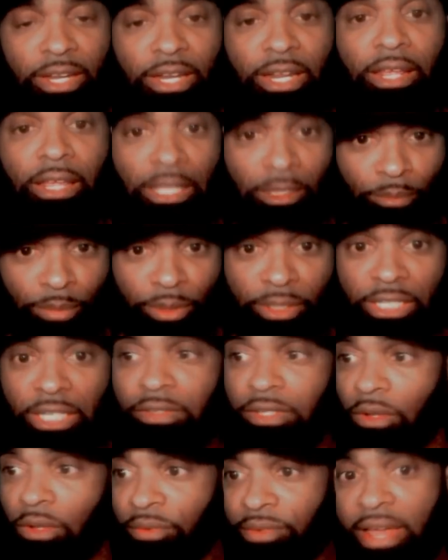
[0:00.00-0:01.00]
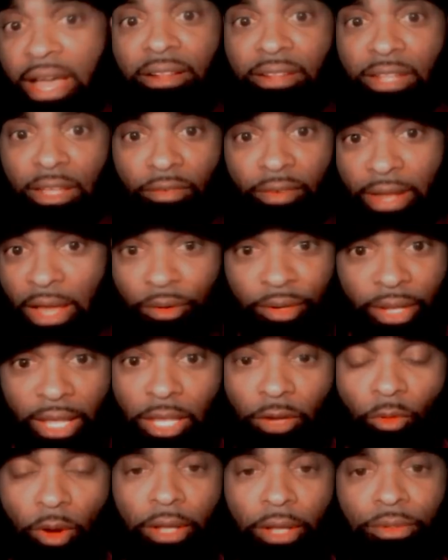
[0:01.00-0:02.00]
and then he believes he'll knock Devin out in
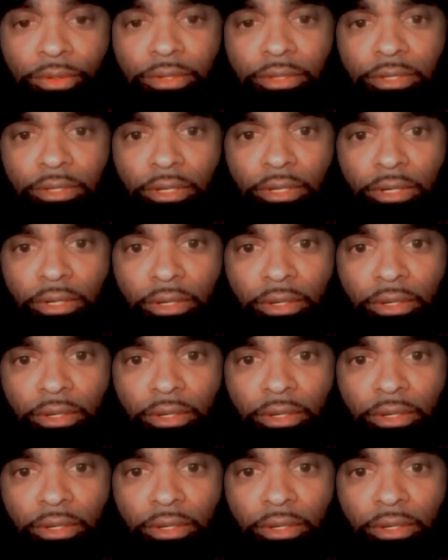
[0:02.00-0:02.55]
eight rounds.